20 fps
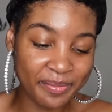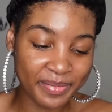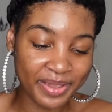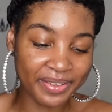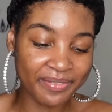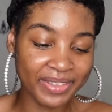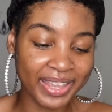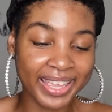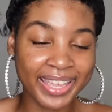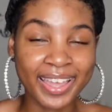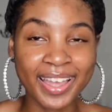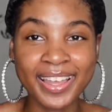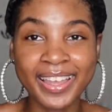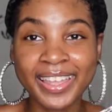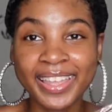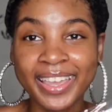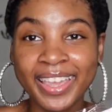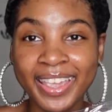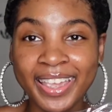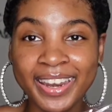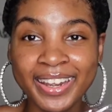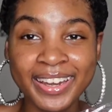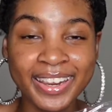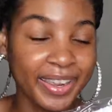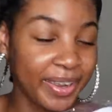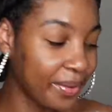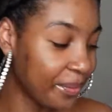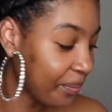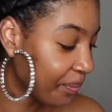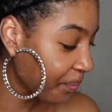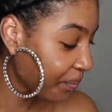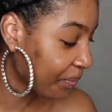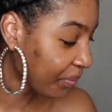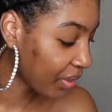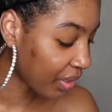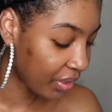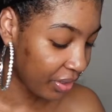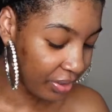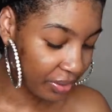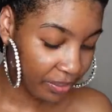me of like cotton candy.
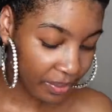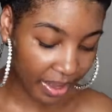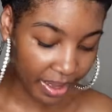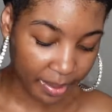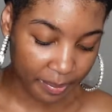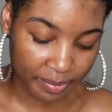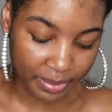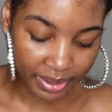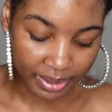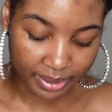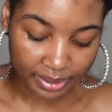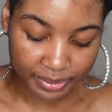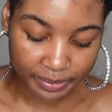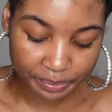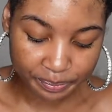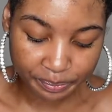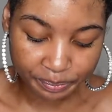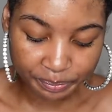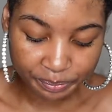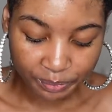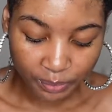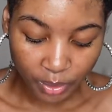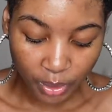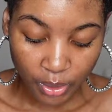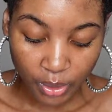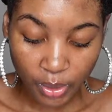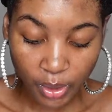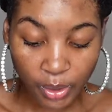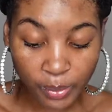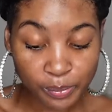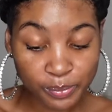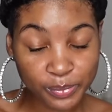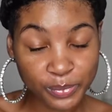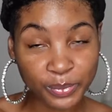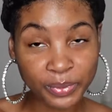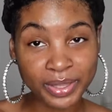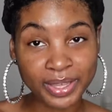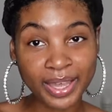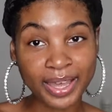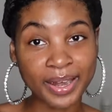Cute headband. Oh,
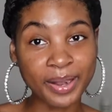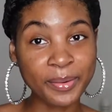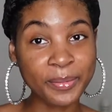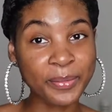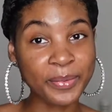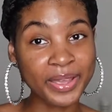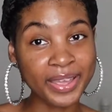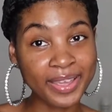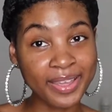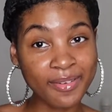we got a wig